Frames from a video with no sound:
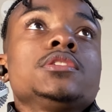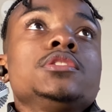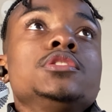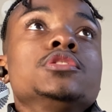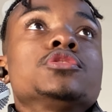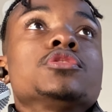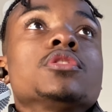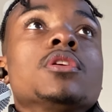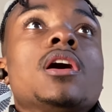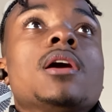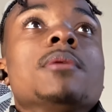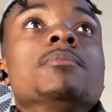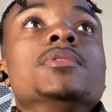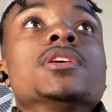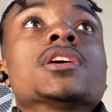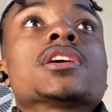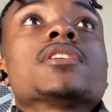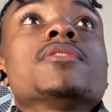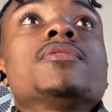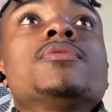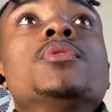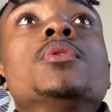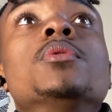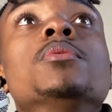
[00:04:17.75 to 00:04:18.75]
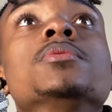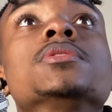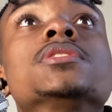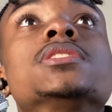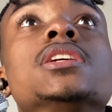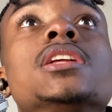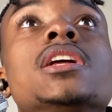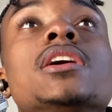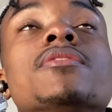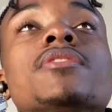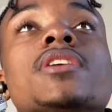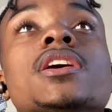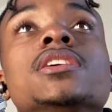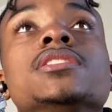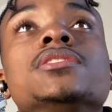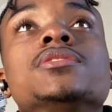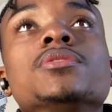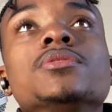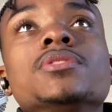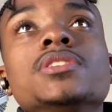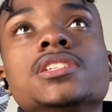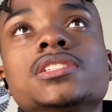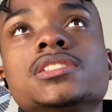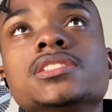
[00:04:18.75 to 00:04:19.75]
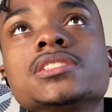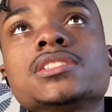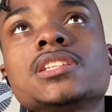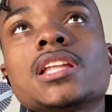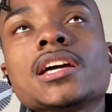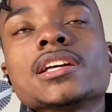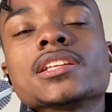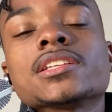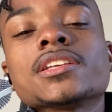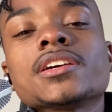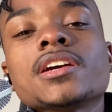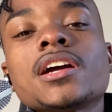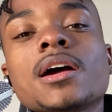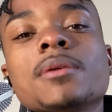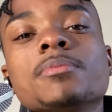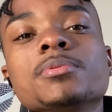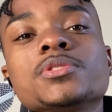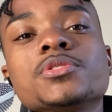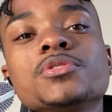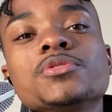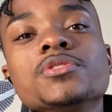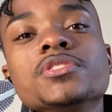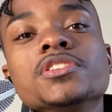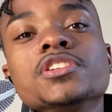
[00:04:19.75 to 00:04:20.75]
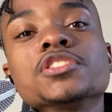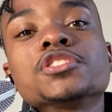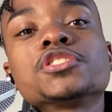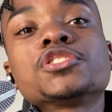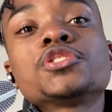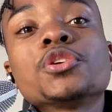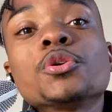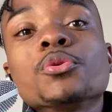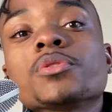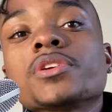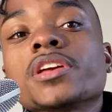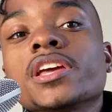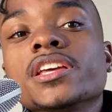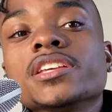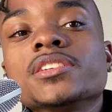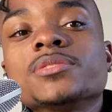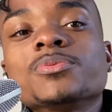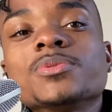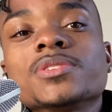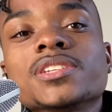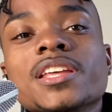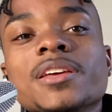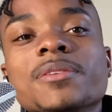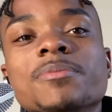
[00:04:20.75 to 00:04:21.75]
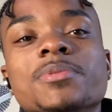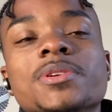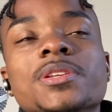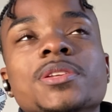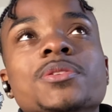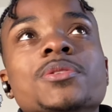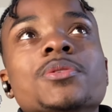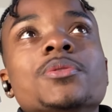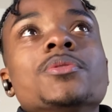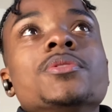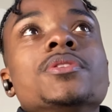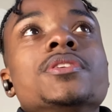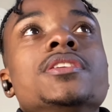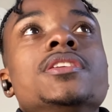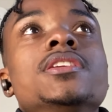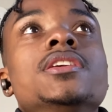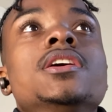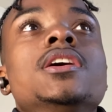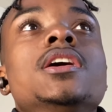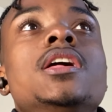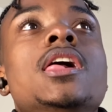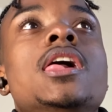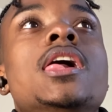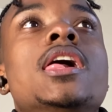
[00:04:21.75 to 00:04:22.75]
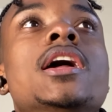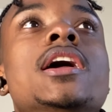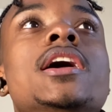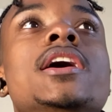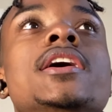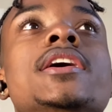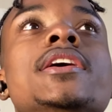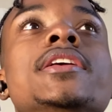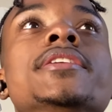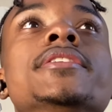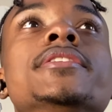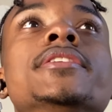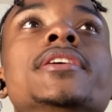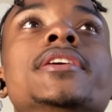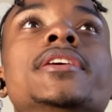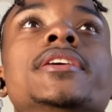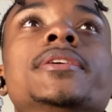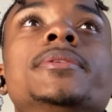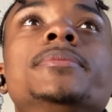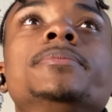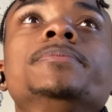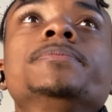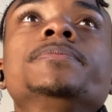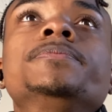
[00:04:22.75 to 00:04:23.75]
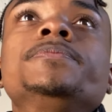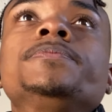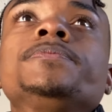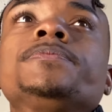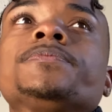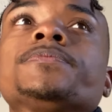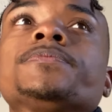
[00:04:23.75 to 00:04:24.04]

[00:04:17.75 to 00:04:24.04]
so i'm looking forward to that right so this is like their opportunity to showcase what they've been doing and um